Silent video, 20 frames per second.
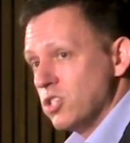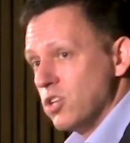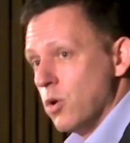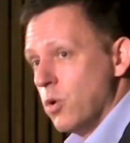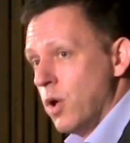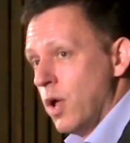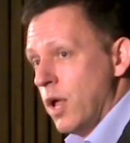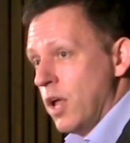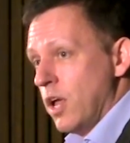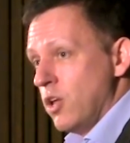
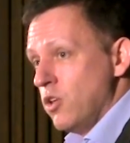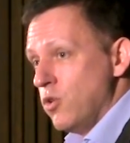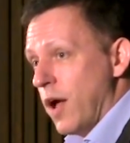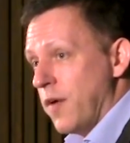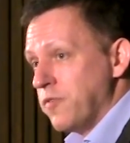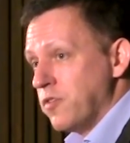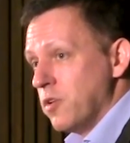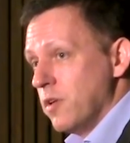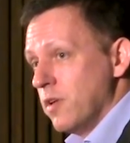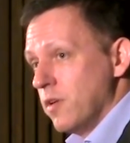So
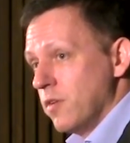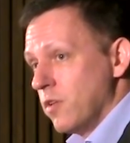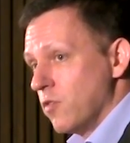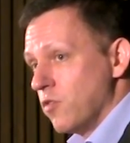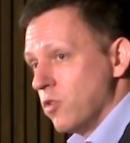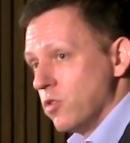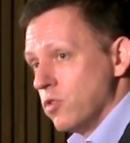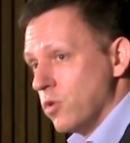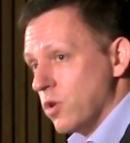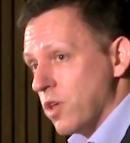you have to,
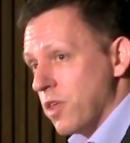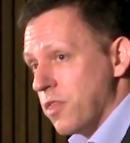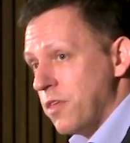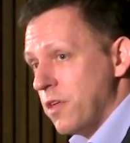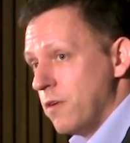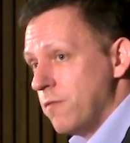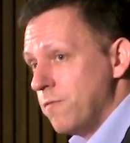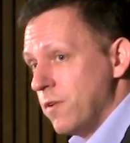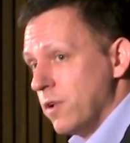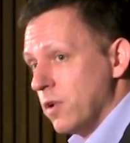if you're doing a
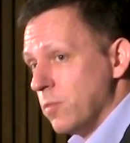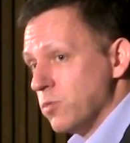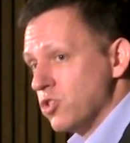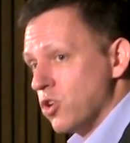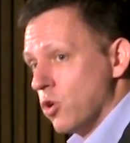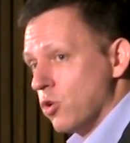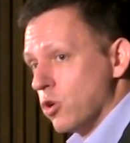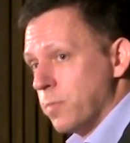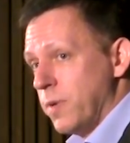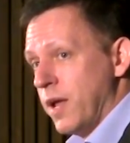thin film
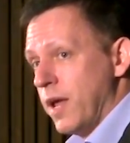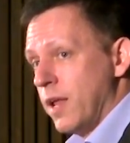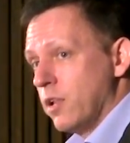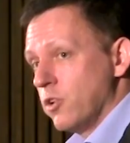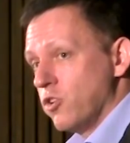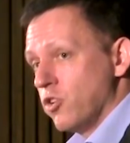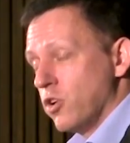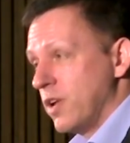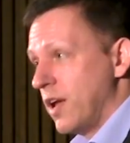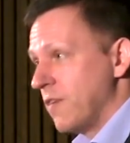solar
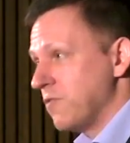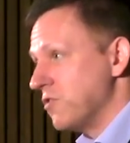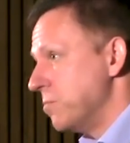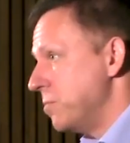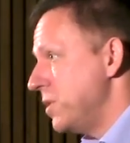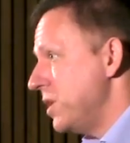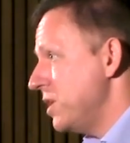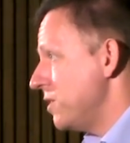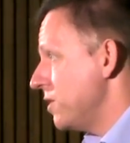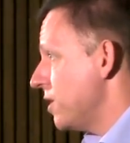panel, you're going to have
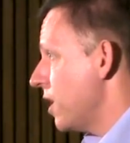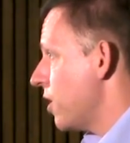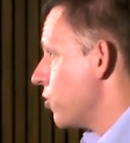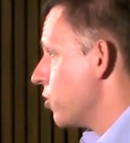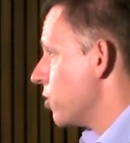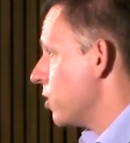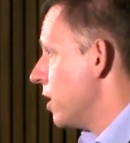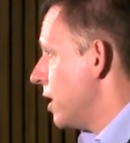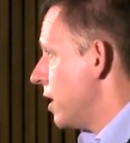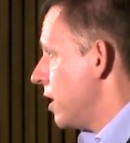to beat the
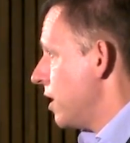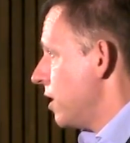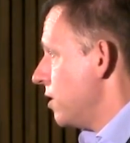other